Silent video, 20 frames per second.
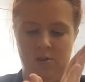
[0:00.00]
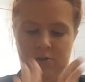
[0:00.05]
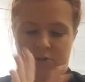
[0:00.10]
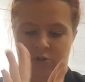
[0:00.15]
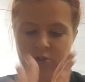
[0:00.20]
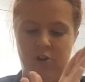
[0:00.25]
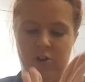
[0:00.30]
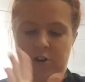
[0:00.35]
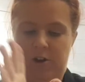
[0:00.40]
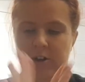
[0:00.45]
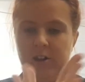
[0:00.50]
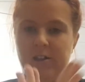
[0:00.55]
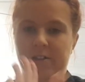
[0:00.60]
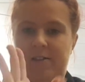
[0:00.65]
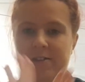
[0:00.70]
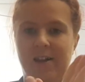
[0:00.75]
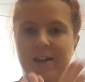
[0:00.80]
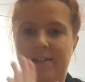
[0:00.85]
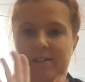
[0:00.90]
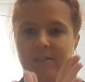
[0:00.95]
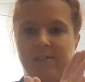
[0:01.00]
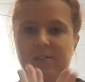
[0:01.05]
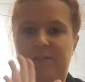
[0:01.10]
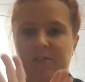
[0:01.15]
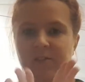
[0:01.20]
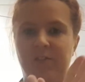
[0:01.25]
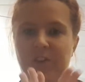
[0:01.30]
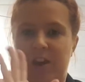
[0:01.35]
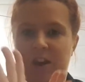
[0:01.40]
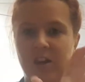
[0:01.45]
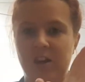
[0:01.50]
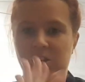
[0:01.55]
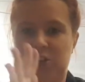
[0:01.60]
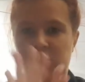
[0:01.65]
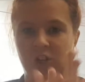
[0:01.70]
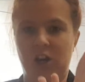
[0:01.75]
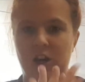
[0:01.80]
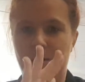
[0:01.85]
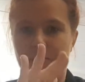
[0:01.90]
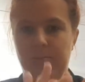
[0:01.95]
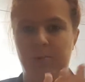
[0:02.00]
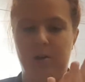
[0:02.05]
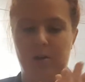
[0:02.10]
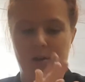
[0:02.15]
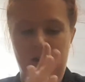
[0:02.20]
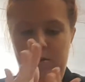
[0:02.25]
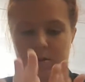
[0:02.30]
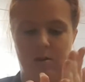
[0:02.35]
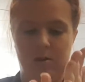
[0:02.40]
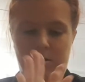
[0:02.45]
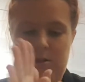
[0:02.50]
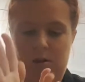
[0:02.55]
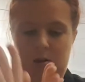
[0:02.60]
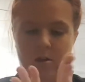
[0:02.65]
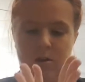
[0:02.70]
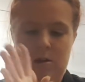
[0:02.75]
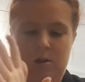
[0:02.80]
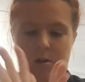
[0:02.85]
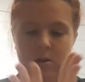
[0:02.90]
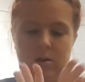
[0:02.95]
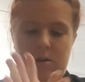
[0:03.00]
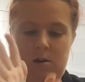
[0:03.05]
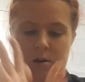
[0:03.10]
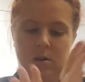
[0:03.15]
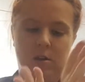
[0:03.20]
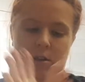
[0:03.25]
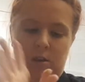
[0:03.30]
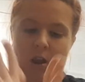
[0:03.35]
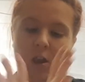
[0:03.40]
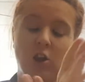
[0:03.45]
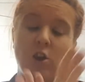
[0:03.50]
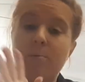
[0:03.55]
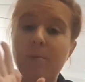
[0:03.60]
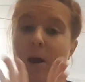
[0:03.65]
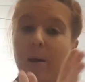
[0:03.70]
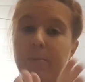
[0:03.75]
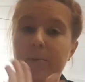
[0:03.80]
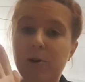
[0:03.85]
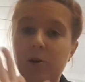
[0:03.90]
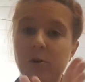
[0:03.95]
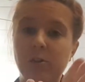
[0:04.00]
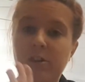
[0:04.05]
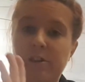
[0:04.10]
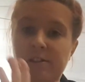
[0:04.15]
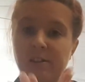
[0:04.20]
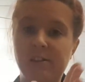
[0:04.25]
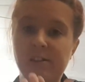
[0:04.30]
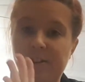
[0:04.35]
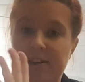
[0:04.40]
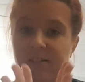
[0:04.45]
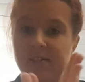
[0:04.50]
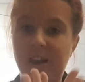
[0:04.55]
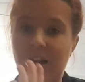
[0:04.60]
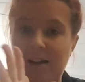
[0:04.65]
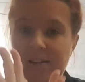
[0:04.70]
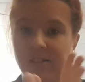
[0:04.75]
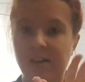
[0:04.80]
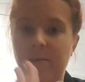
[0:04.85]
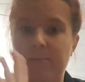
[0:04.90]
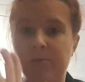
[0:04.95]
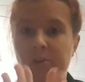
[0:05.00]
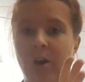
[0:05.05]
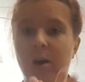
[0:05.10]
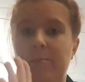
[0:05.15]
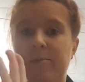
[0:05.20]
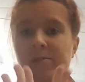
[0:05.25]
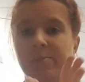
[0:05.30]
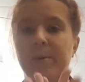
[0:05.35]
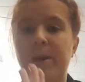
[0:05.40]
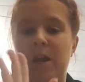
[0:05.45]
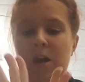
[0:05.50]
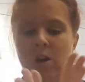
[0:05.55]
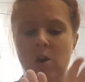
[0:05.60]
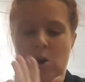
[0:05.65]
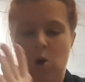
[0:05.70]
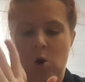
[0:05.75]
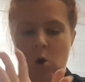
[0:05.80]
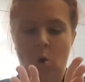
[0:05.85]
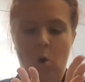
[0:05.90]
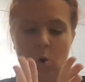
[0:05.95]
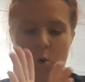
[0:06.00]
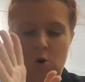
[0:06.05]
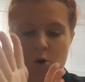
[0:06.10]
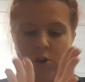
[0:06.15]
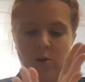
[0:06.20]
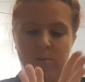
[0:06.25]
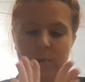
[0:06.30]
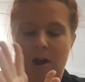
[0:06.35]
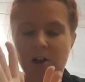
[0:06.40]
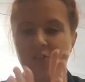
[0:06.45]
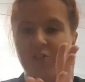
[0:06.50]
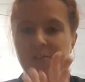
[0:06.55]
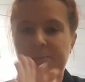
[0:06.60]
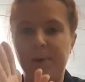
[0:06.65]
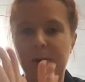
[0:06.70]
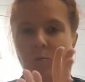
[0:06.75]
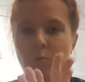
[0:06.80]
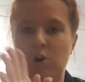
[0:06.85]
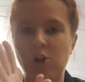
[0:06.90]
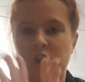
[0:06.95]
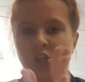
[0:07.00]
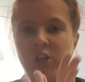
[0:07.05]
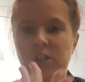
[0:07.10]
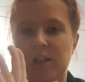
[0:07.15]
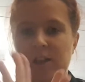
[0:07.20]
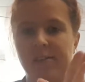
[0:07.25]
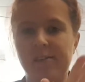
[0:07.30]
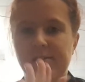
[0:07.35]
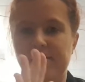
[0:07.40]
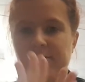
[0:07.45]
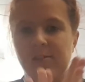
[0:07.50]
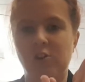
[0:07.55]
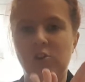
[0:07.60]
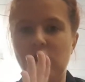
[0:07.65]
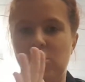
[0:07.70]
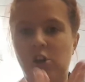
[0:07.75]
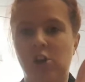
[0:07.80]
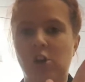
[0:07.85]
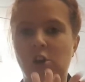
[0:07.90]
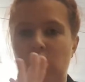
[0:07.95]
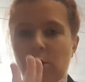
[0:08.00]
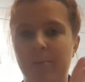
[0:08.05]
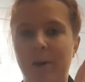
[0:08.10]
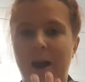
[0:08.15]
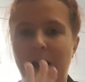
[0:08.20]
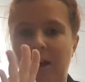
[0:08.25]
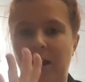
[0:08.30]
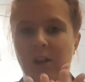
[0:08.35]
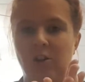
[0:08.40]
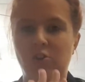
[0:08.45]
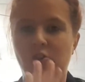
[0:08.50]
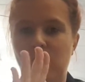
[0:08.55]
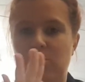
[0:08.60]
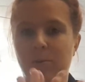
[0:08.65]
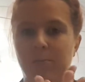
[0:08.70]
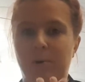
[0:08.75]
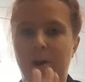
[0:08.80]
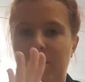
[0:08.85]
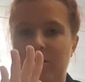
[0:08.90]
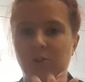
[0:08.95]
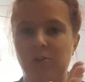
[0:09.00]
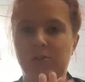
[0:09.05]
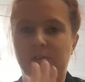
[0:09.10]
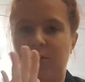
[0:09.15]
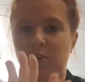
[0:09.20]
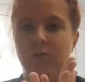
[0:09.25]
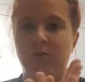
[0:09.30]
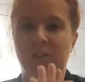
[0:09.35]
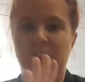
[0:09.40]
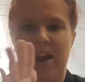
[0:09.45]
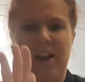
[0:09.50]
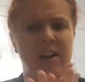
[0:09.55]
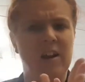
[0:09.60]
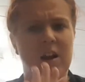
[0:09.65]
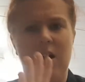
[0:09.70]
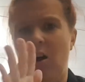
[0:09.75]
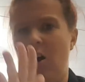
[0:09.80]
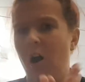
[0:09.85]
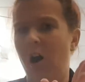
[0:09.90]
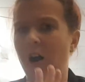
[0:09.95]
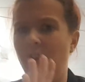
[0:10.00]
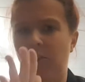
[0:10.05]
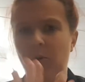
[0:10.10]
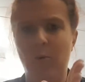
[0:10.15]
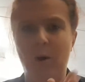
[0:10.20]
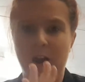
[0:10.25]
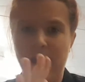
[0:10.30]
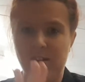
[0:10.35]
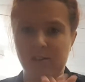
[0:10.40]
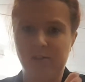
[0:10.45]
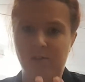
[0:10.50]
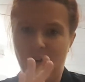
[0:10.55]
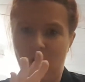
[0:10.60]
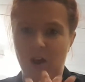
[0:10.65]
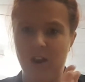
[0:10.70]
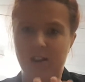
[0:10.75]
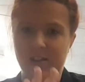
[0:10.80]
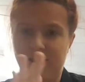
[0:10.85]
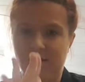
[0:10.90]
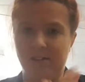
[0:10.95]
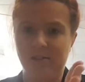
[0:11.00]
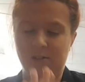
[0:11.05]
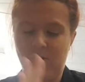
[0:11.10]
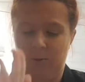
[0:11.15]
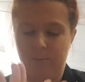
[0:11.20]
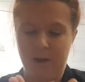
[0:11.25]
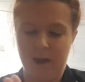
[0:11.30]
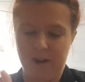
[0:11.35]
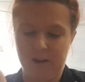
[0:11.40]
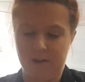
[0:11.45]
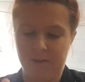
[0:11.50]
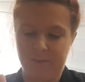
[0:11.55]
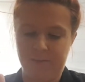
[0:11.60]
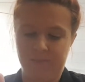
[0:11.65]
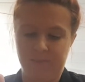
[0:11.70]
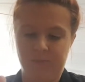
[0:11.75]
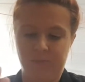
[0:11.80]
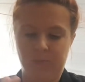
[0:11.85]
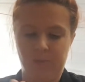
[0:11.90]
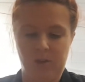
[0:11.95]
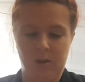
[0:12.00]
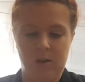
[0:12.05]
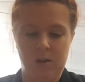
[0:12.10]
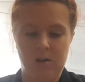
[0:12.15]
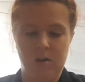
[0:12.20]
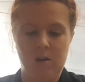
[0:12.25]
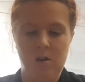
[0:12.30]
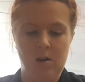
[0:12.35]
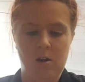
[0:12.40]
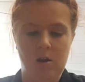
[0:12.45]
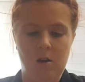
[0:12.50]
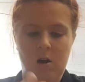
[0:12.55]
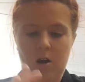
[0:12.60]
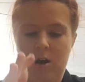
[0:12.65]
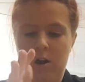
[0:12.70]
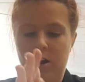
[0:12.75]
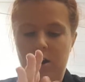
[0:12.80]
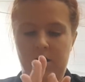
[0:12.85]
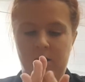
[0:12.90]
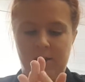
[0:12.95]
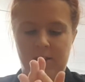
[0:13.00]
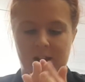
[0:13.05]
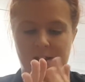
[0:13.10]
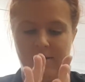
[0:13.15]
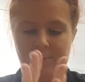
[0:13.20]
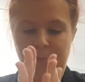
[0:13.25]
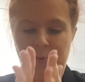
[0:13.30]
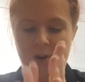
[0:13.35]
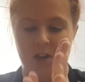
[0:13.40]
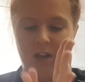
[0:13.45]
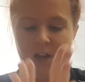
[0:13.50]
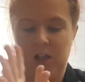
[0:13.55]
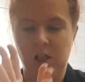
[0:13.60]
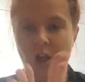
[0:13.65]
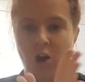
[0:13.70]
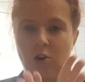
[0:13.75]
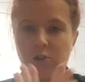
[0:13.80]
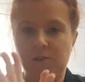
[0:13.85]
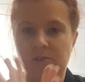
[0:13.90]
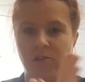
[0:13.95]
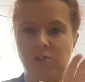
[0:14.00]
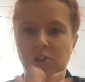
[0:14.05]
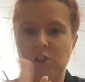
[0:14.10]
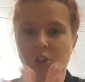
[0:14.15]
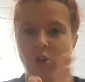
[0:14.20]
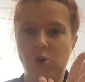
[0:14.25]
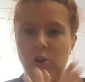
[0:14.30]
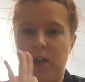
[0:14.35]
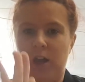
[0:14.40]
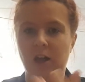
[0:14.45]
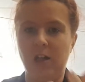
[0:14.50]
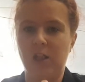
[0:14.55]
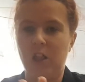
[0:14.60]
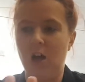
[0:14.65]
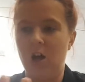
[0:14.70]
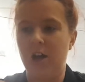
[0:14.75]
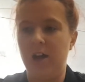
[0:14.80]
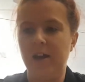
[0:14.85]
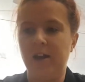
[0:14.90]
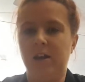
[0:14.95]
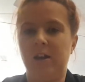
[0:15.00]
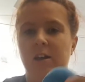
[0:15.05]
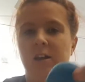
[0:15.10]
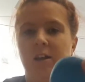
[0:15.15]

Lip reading: Turn it into that sphere shape. Now, you might be doing this at the exact same time as me, or you might just be watching this so you can go back and do it by yourself later. Either way is fine, it does not matter. I reckon that's pretty close to looking like